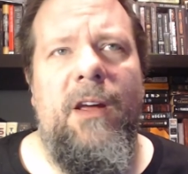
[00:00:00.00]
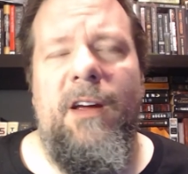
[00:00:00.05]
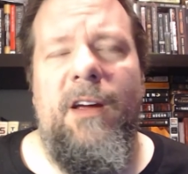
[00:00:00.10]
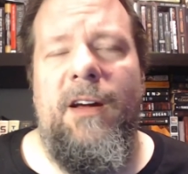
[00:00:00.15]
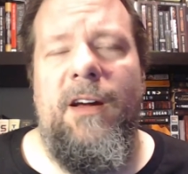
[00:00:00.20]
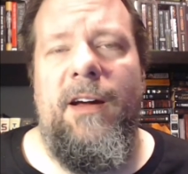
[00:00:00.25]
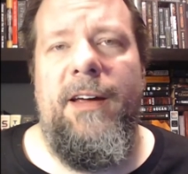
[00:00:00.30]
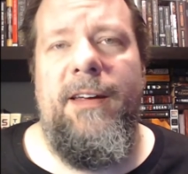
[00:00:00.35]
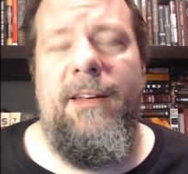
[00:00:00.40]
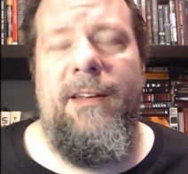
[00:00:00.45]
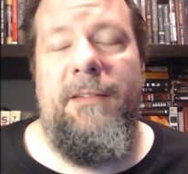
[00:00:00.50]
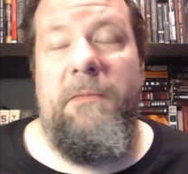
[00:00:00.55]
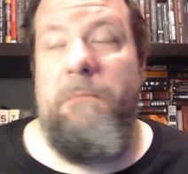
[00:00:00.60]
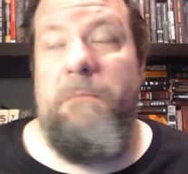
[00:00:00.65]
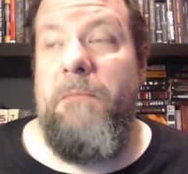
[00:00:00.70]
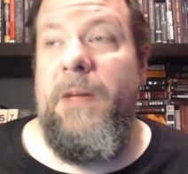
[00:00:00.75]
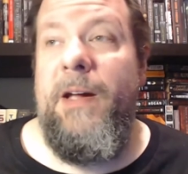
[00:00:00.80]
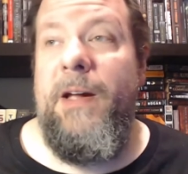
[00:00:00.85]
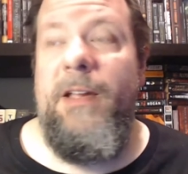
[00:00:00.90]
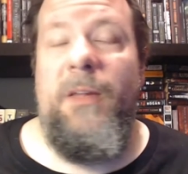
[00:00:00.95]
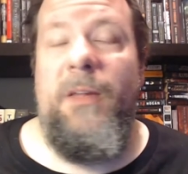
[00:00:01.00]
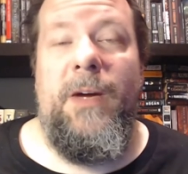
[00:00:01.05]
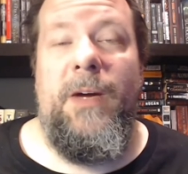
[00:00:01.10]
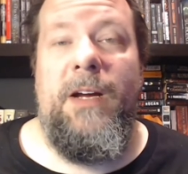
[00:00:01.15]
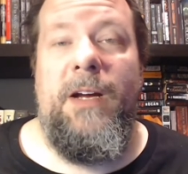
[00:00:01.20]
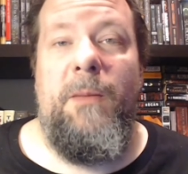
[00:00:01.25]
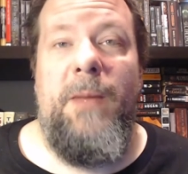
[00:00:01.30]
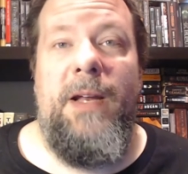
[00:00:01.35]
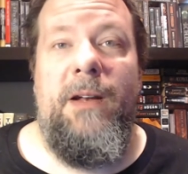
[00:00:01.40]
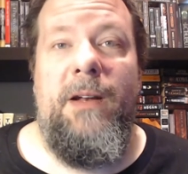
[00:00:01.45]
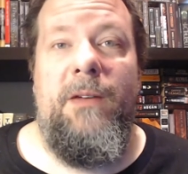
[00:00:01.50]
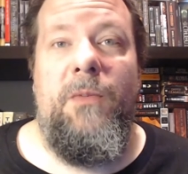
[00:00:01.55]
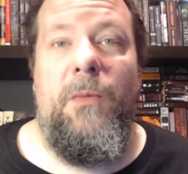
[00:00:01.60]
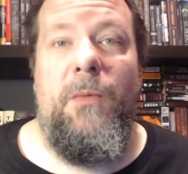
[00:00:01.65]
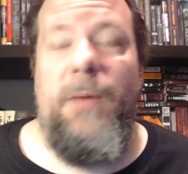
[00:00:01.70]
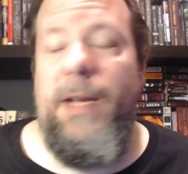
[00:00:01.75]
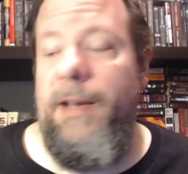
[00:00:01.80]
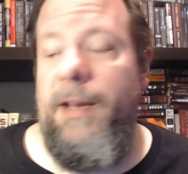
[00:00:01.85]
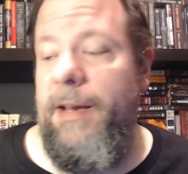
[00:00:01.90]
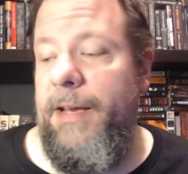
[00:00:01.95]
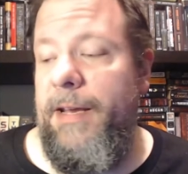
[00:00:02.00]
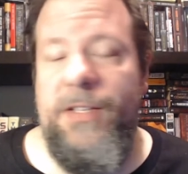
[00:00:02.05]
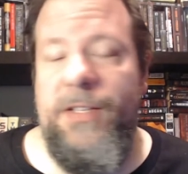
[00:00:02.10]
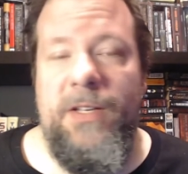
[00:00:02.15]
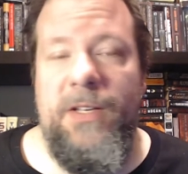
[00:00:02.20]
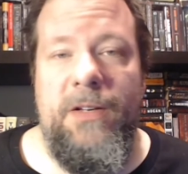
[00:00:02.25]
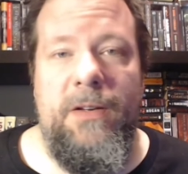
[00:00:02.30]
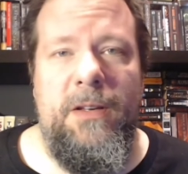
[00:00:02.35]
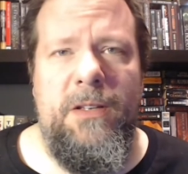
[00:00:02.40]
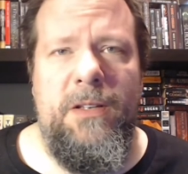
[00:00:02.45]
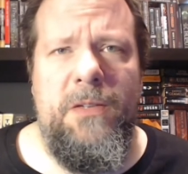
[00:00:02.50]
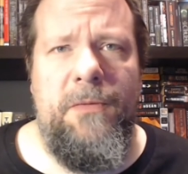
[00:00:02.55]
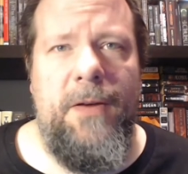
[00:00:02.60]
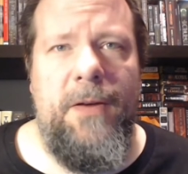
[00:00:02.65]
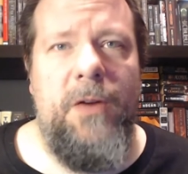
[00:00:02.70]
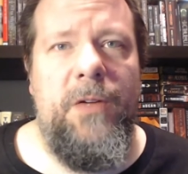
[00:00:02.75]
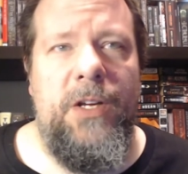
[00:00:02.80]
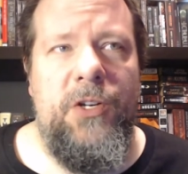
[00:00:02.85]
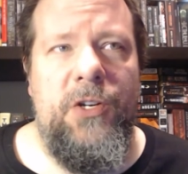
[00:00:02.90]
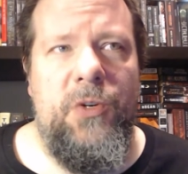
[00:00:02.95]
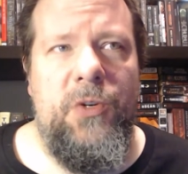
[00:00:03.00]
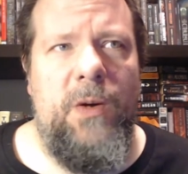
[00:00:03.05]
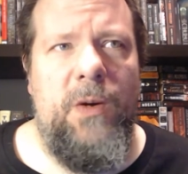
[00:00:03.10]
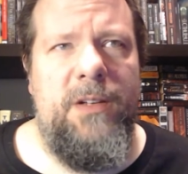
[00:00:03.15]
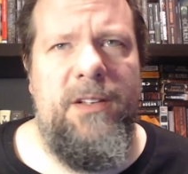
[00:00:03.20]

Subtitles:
I highly recommend reading. It's fairly short.